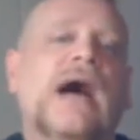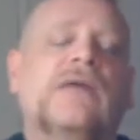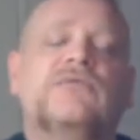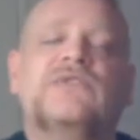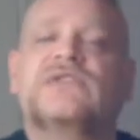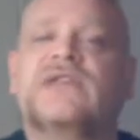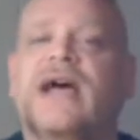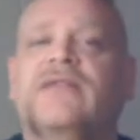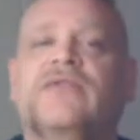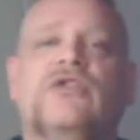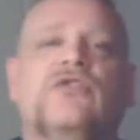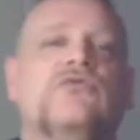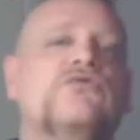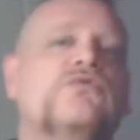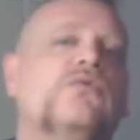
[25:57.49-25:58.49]
outside the
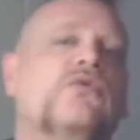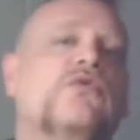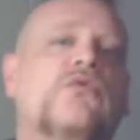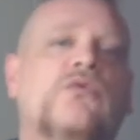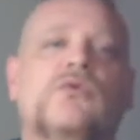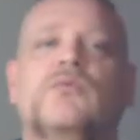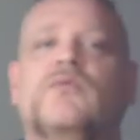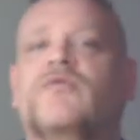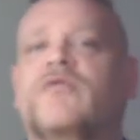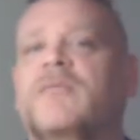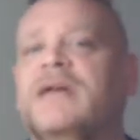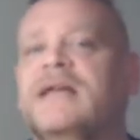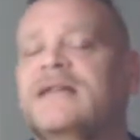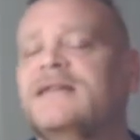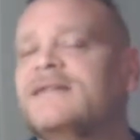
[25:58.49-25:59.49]
usual group,
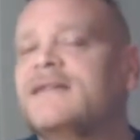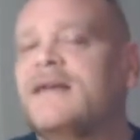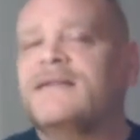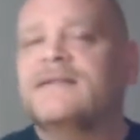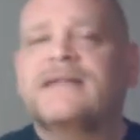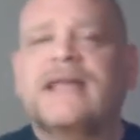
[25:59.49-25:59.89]
from incels to